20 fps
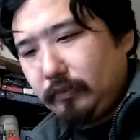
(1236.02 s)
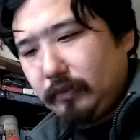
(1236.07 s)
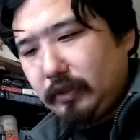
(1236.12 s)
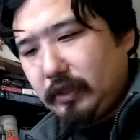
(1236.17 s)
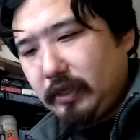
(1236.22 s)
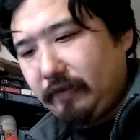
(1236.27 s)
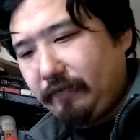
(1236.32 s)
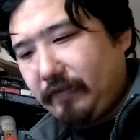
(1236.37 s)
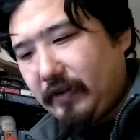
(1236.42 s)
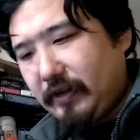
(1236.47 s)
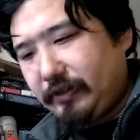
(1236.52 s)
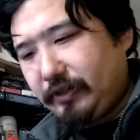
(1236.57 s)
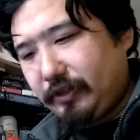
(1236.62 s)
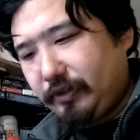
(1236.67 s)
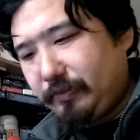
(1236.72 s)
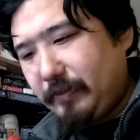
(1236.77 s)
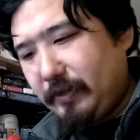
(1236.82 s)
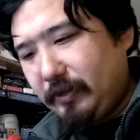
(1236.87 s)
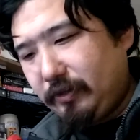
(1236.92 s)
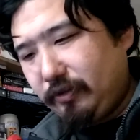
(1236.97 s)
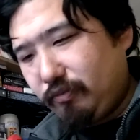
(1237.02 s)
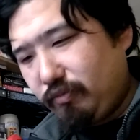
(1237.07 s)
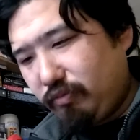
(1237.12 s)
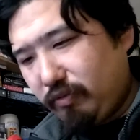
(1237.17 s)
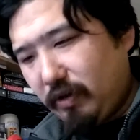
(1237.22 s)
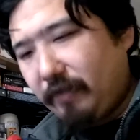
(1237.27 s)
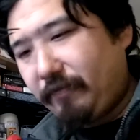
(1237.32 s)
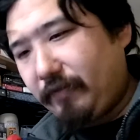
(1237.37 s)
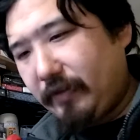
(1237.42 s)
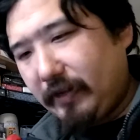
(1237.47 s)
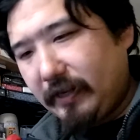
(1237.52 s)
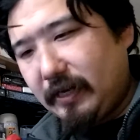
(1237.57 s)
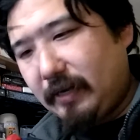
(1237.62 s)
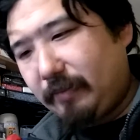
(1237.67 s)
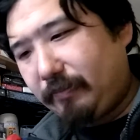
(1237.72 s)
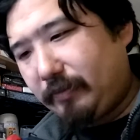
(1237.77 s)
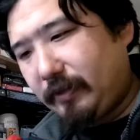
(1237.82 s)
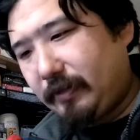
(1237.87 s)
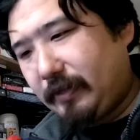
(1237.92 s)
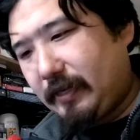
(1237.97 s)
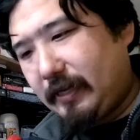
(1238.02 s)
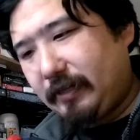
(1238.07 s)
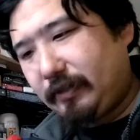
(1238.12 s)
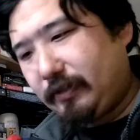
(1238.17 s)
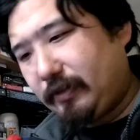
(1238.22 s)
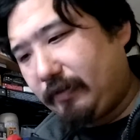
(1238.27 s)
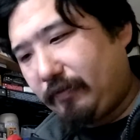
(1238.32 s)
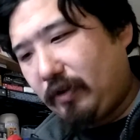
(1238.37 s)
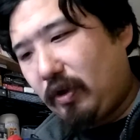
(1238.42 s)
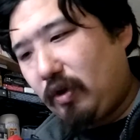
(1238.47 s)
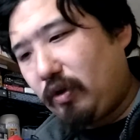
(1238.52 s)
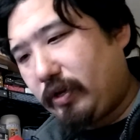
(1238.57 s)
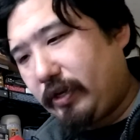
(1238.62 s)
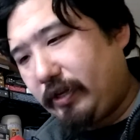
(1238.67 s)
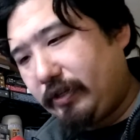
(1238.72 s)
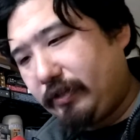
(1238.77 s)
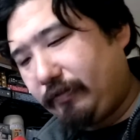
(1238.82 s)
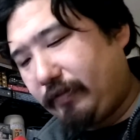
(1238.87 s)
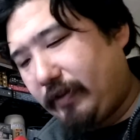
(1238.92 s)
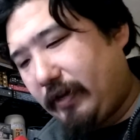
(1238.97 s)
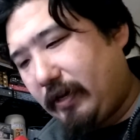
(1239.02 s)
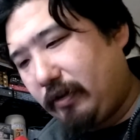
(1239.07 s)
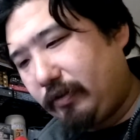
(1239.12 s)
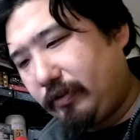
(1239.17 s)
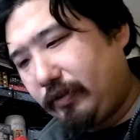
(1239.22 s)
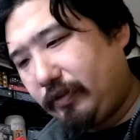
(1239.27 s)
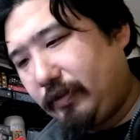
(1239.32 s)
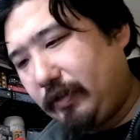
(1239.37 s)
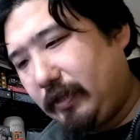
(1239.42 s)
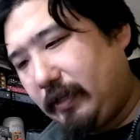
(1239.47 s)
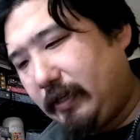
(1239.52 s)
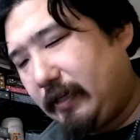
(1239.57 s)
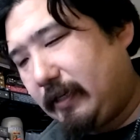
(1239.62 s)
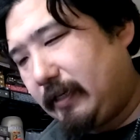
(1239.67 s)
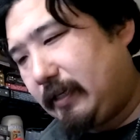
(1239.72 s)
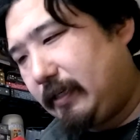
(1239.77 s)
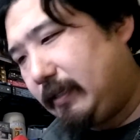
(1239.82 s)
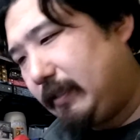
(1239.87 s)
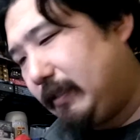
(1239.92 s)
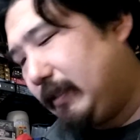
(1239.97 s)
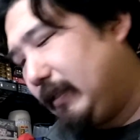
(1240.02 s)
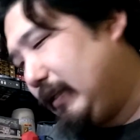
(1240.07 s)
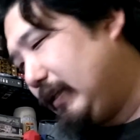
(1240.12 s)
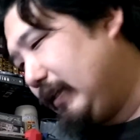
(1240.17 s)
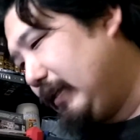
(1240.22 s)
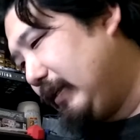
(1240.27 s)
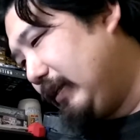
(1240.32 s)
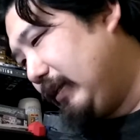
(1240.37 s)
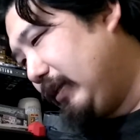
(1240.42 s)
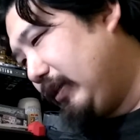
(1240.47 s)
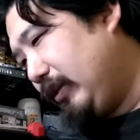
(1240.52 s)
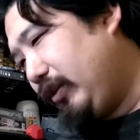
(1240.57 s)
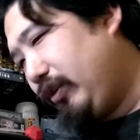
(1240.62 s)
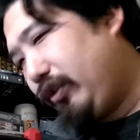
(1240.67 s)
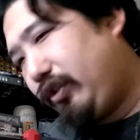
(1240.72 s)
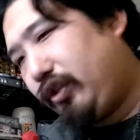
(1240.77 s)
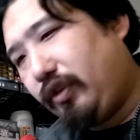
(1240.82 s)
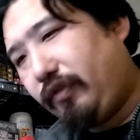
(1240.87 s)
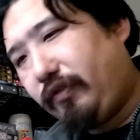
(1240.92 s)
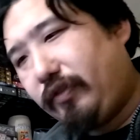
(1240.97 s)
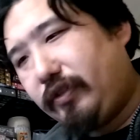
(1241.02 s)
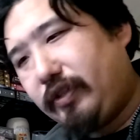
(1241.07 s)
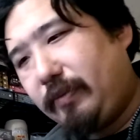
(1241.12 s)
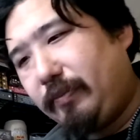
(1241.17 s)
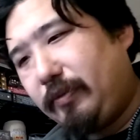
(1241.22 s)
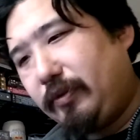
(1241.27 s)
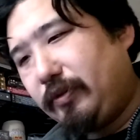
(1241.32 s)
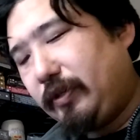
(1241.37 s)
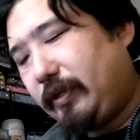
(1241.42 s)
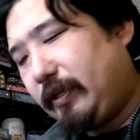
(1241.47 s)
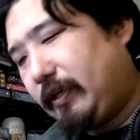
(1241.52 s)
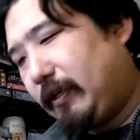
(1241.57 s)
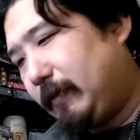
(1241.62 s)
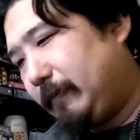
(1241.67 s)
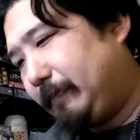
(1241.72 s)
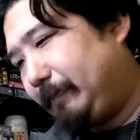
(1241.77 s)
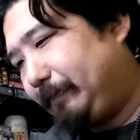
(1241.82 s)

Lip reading: In fact, just me roughing it up like that has left all kinds of hairs on the surface I'm using here.